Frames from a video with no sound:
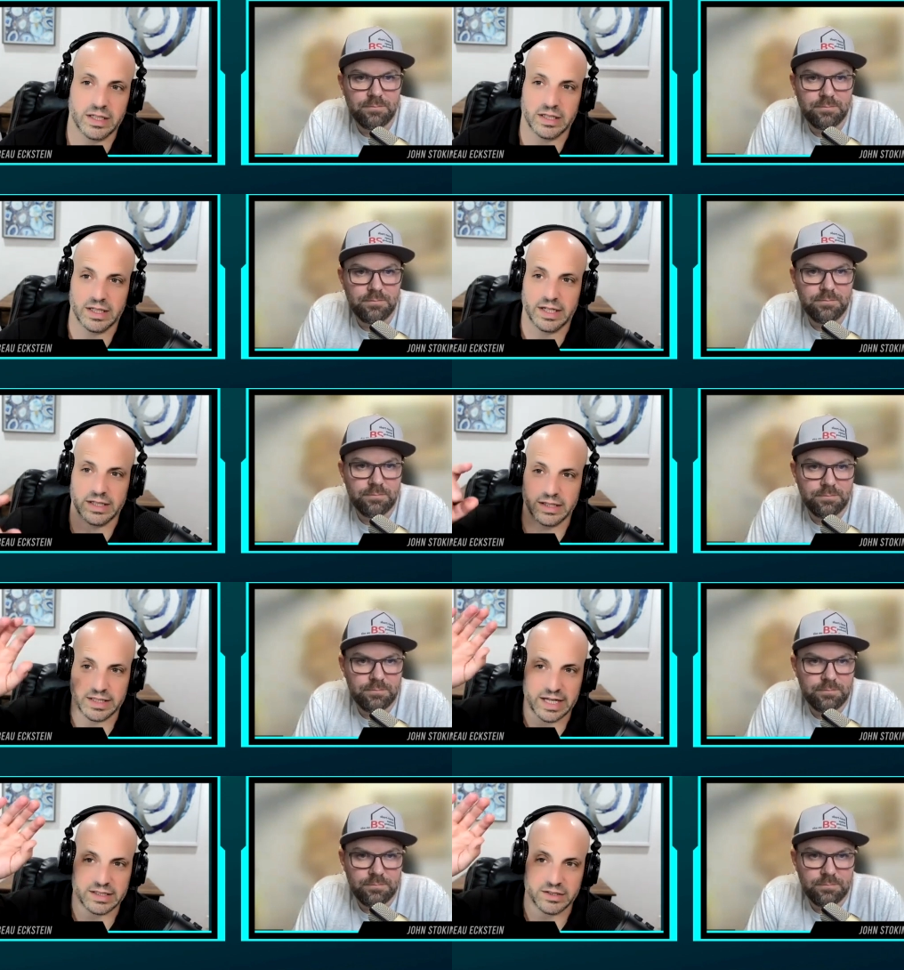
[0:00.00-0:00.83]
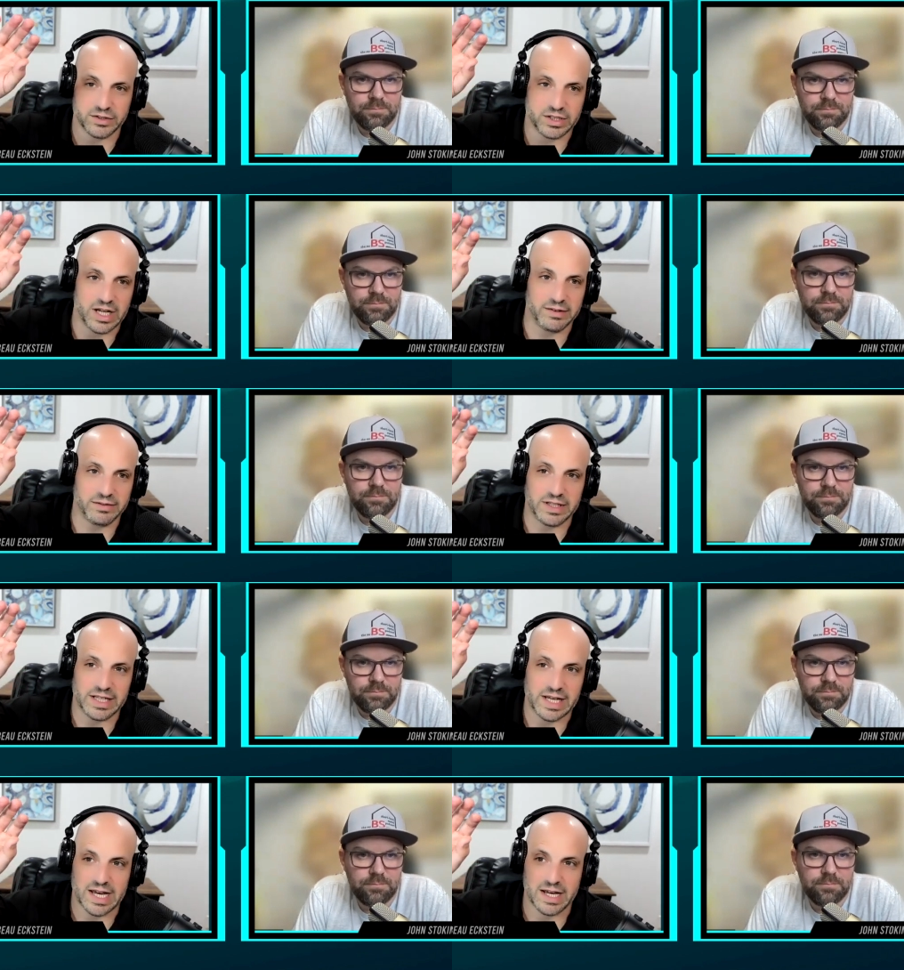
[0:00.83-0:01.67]
Speaker 1: like the dates are saved in
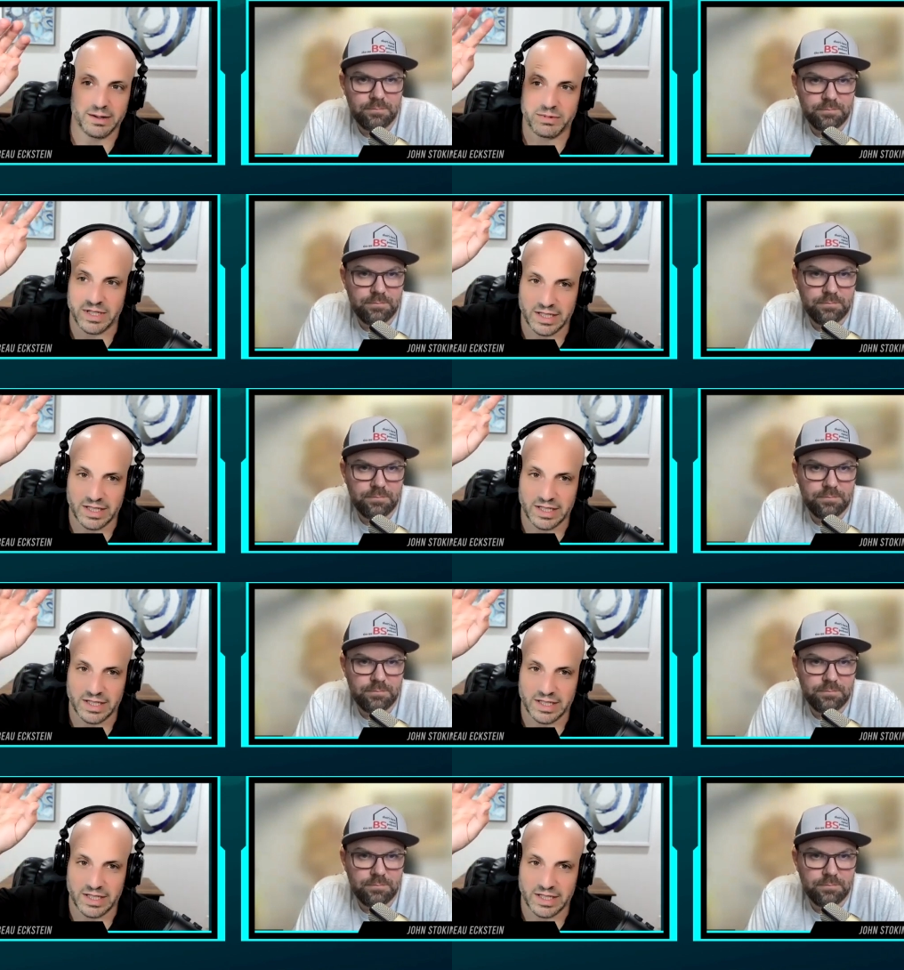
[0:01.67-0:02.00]
the app.